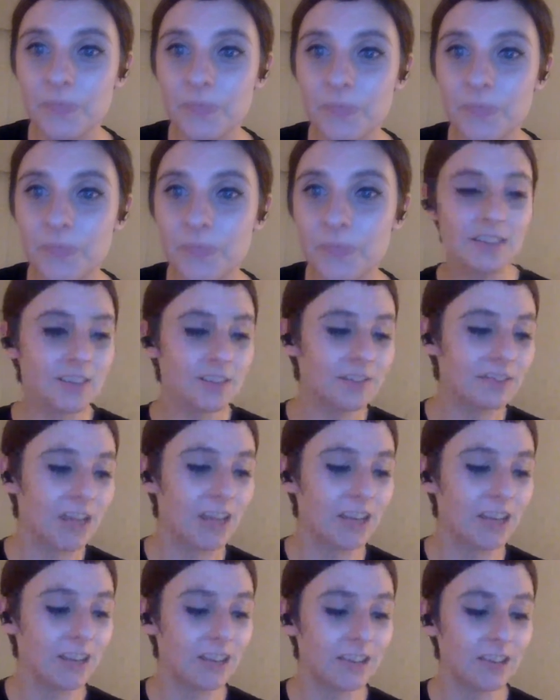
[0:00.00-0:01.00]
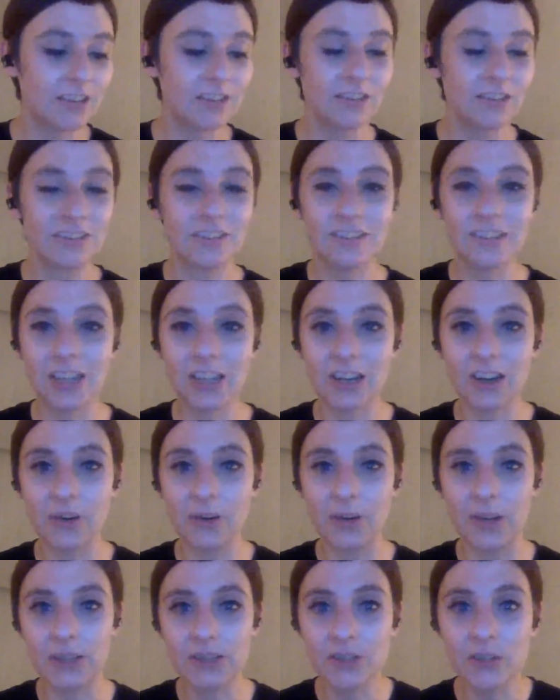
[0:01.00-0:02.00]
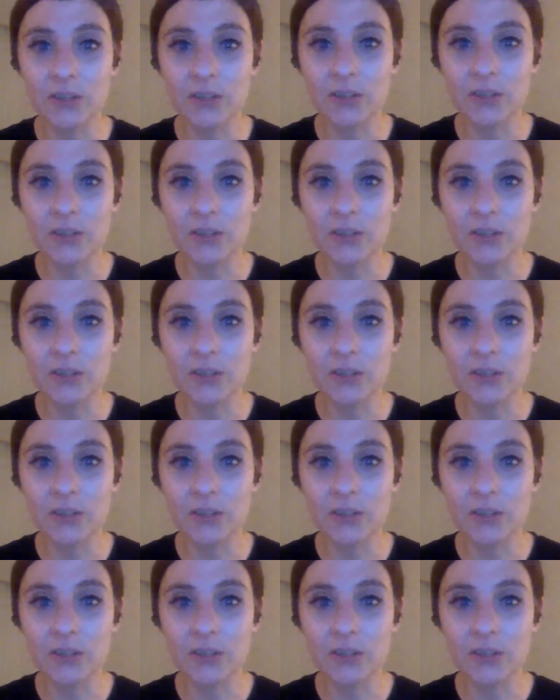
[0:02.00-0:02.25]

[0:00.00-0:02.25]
It's it's